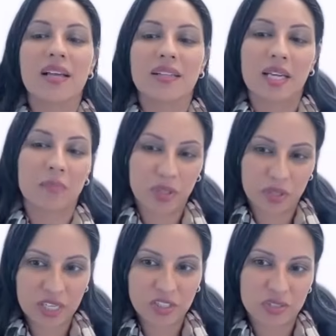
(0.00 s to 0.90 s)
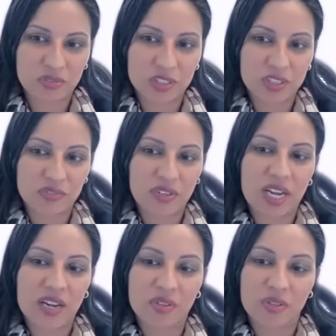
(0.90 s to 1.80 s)
like progression-free
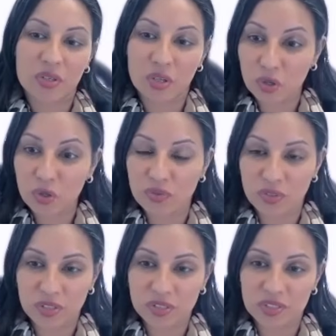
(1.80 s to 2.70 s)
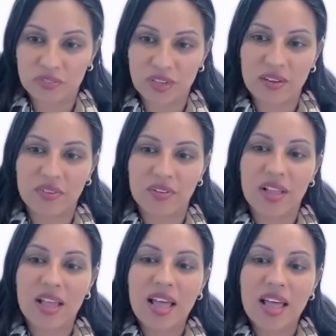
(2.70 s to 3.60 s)
survival or overall survival,